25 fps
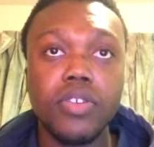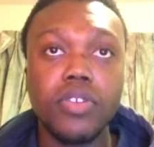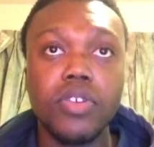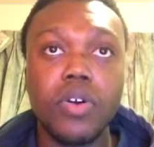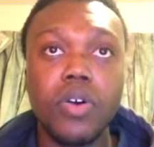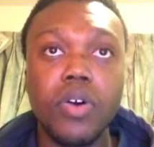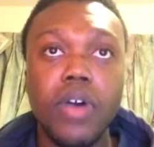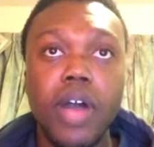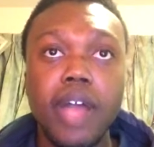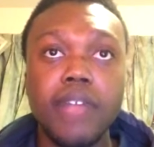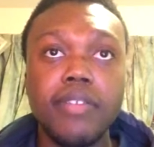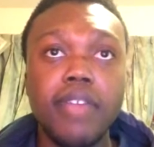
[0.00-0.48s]

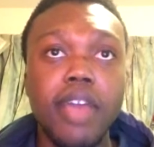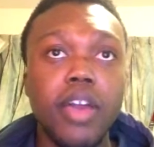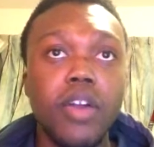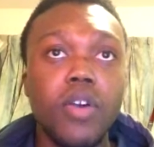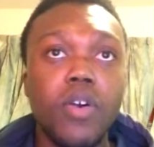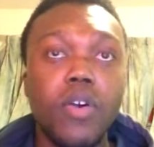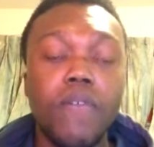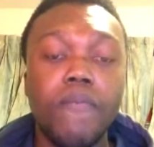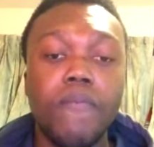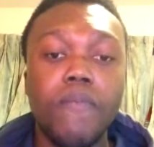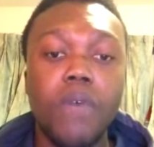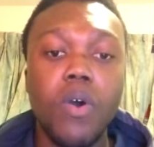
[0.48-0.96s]
So as I
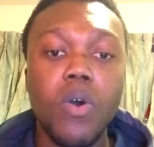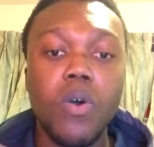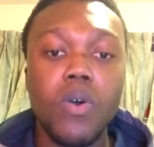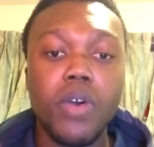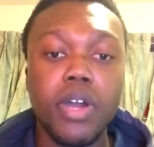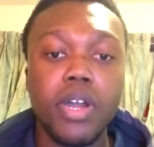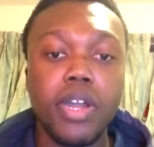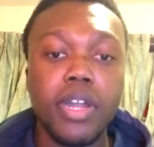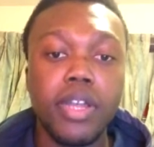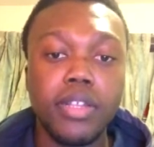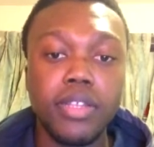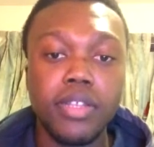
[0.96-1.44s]
go
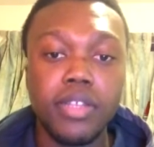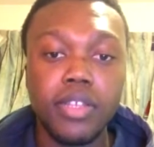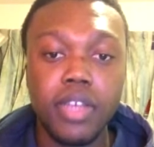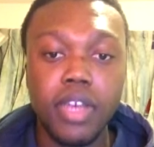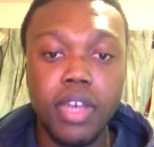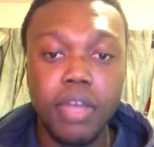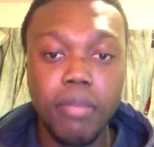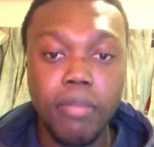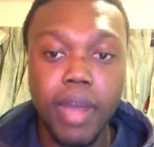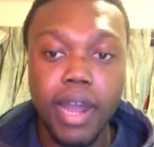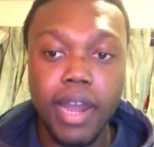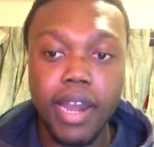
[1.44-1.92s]
forward
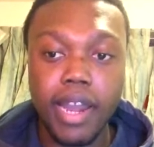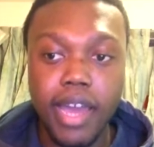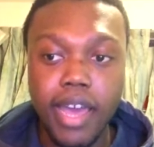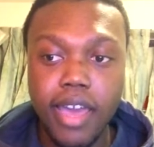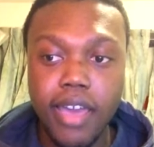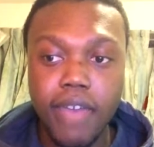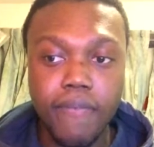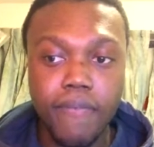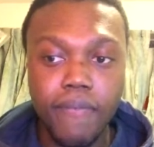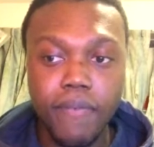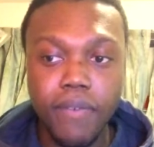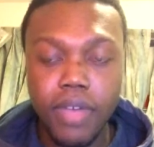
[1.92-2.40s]
in my
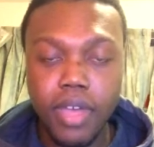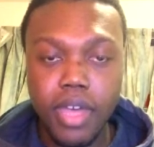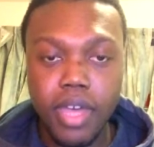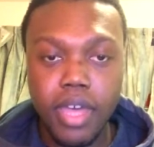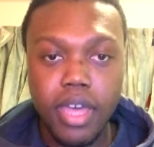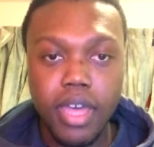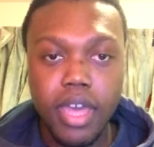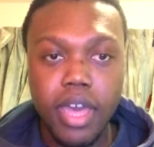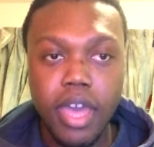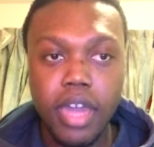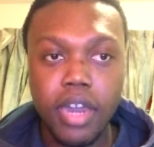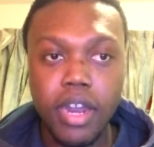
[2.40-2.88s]
life,
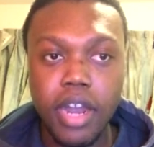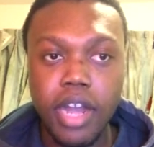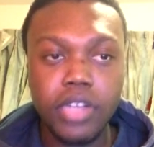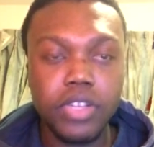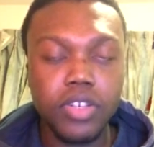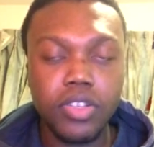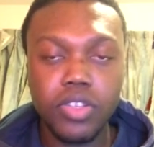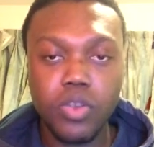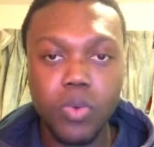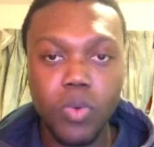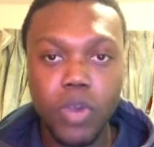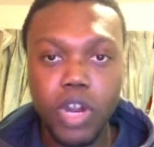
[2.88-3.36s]
and not
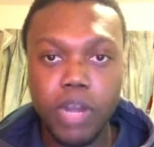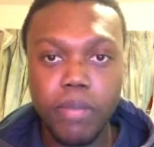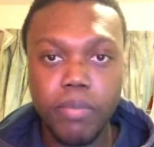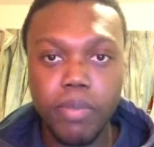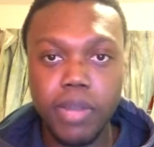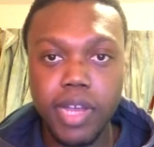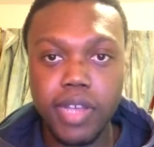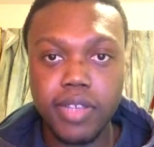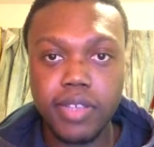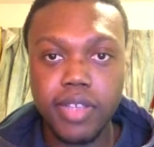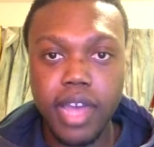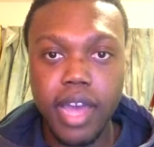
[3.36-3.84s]
just the
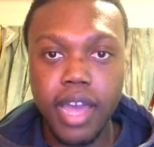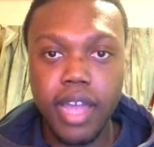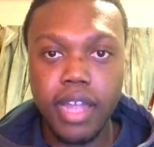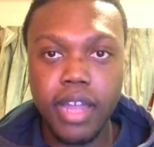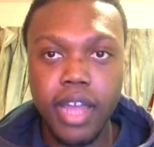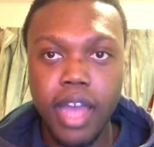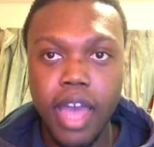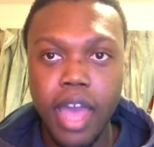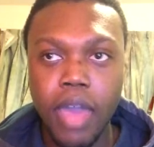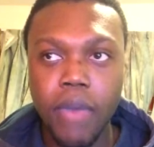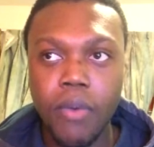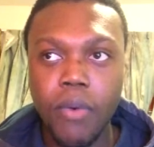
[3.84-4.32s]
workplace,
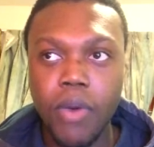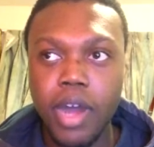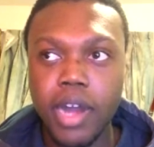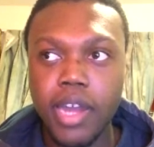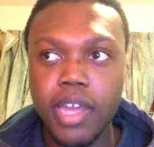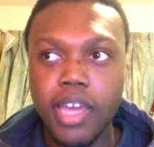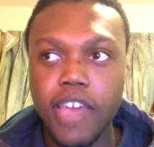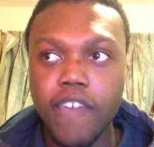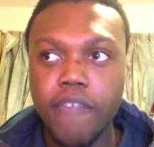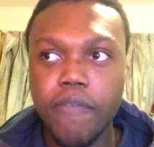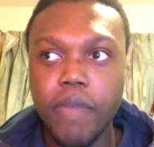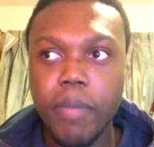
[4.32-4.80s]
I
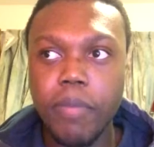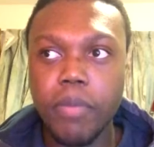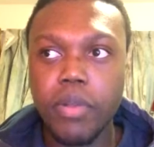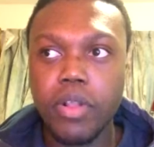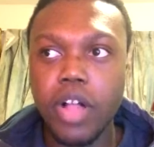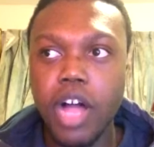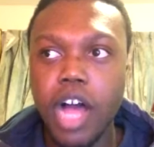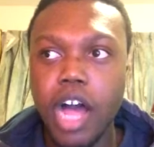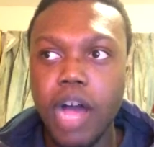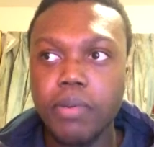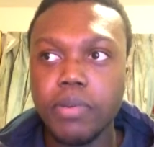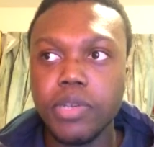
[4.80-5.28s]
want to give
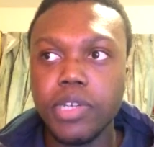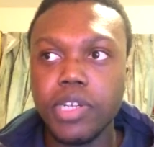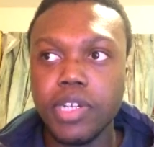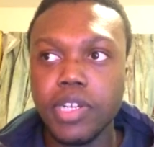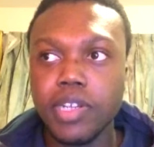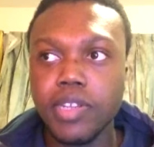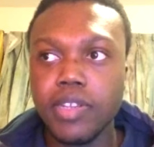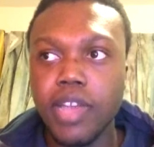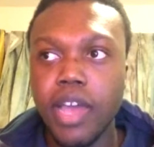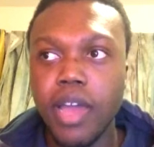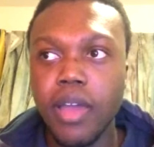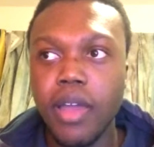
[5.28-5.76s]
people options.